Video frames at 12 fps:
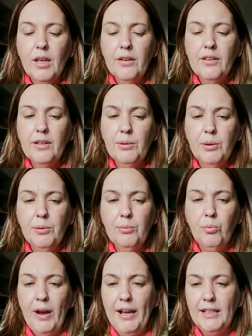The
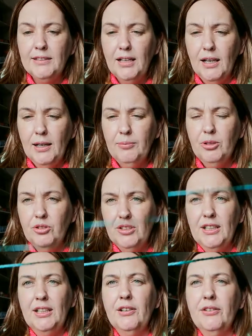weight I'm
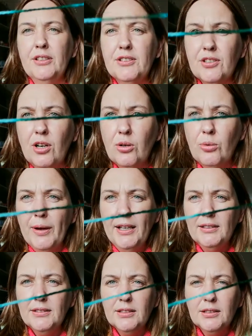using here is sock
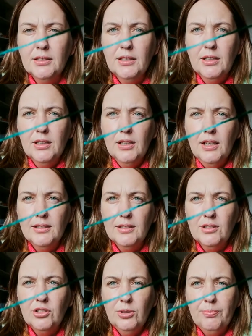weight. It's a
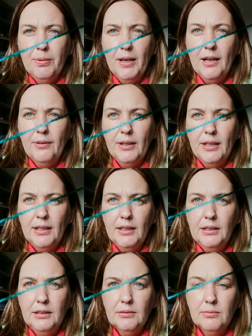2-ply
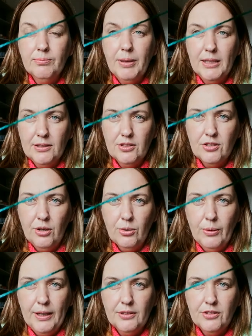really, but it's sock
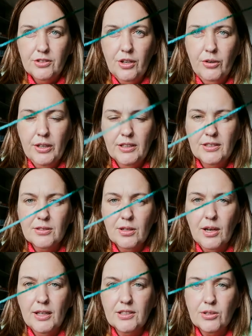weight, so it's
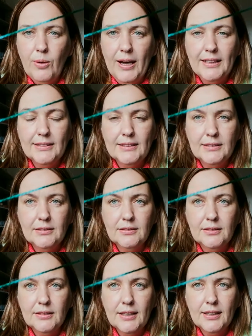quite
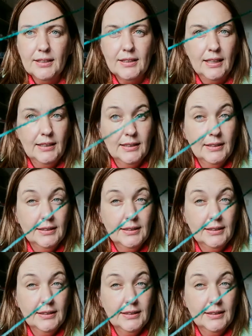thin.